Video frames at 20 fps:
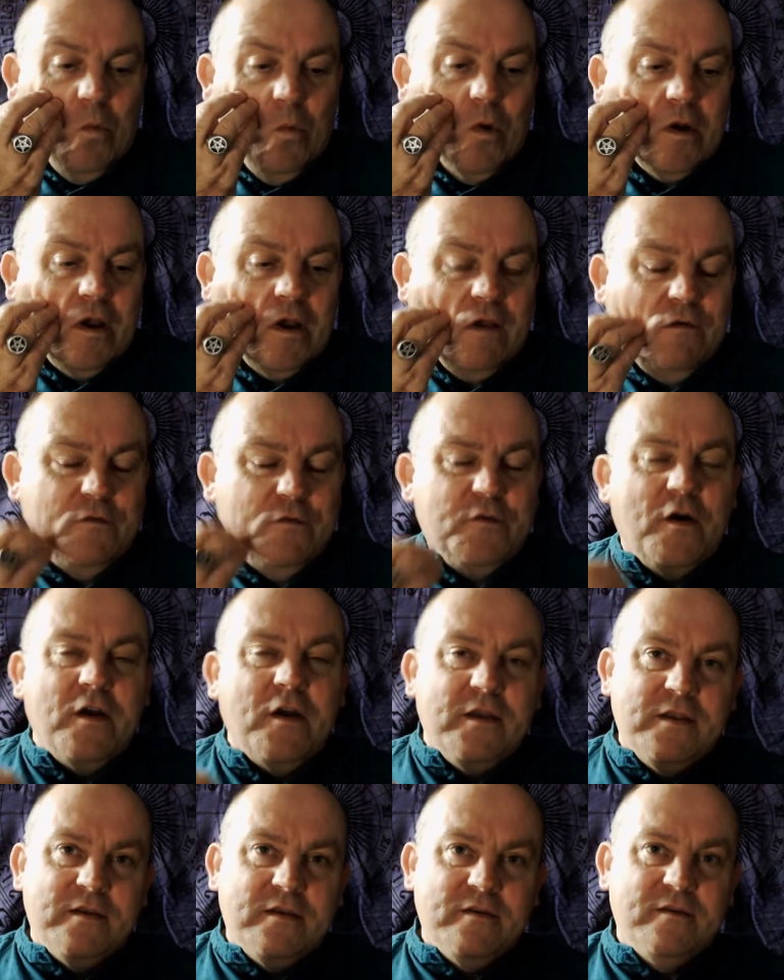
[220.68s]
what I
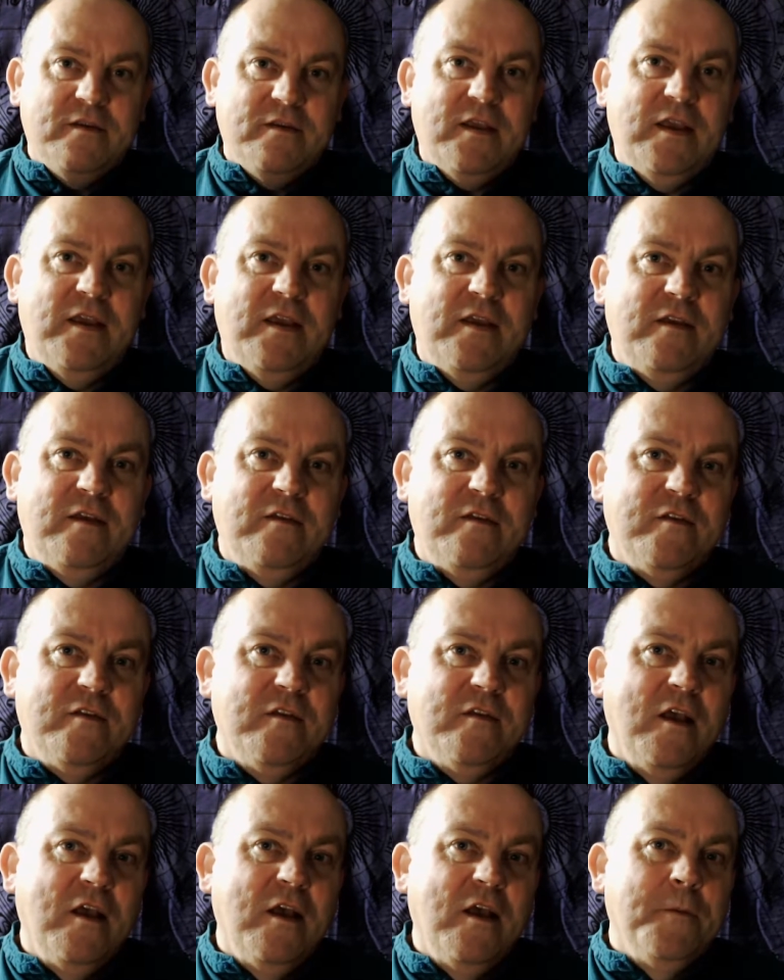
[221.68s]
find
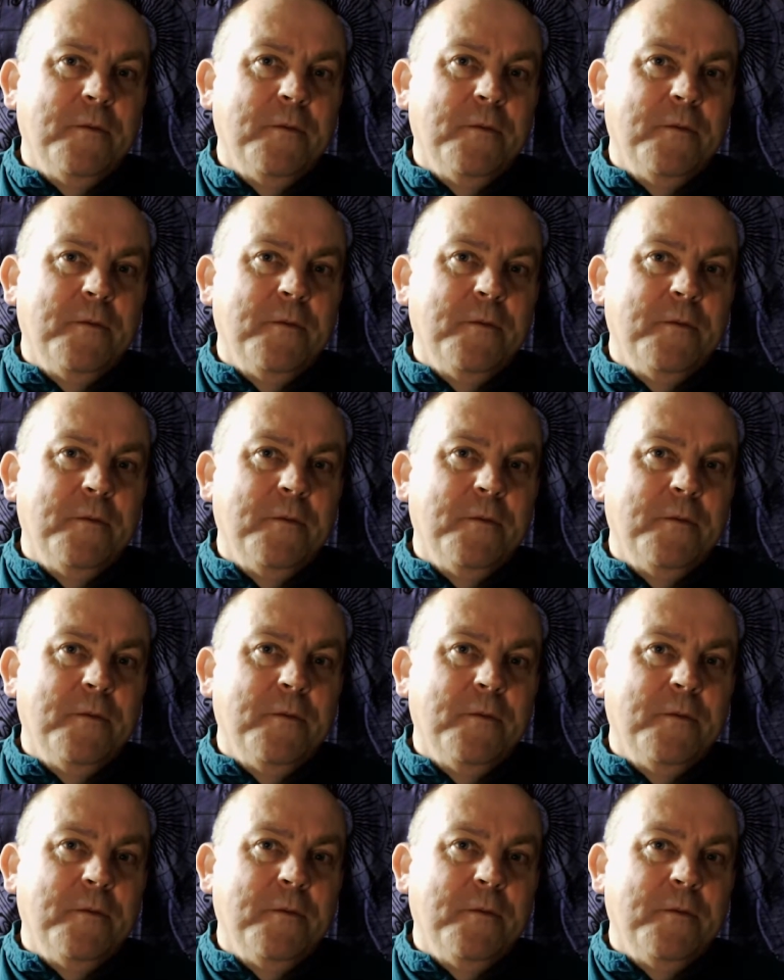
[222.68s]
is,